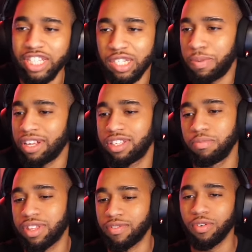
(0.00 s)
This is basically
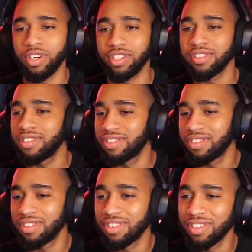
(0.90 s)
MYTH & ROID.
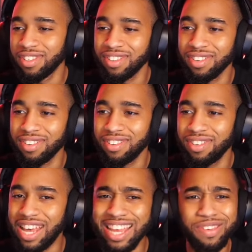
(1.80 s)

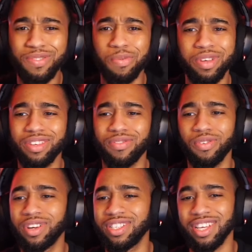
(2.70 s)
And you know, MYTH &
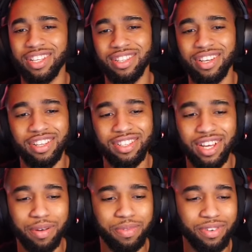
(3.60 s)
ROID is like literally
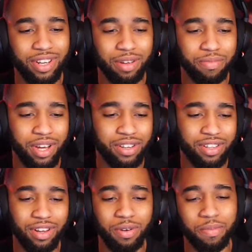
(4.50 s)
top three. I'm not.
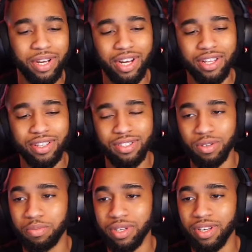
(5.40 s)
gonna. oh my god, that's
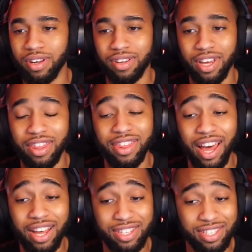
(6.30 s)
so peak. Okay,
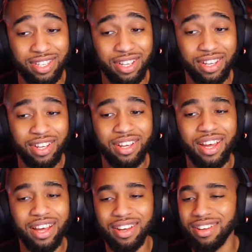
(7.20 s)
that.
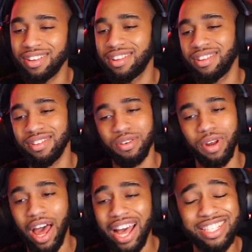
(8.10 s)

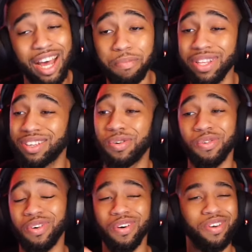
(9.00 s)
Dude, actually, I'm about to
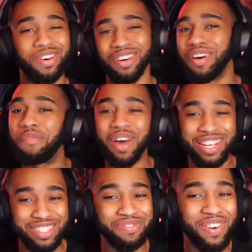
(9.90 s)
go. Hold on, hold on. I'm gonna
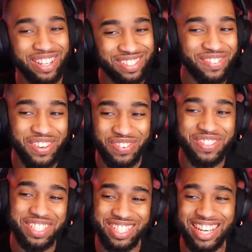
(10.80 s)
actually pause the video for
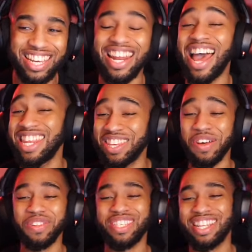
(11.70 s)
just a second. I need to
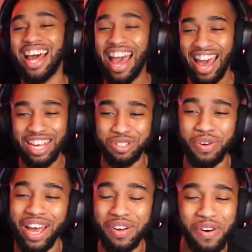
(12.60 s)
go listen to the
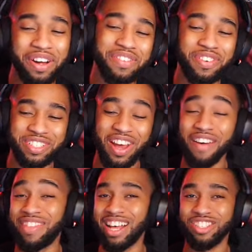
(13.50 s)
actual high quality version
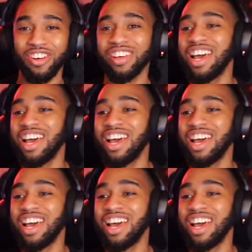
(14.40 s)
of that song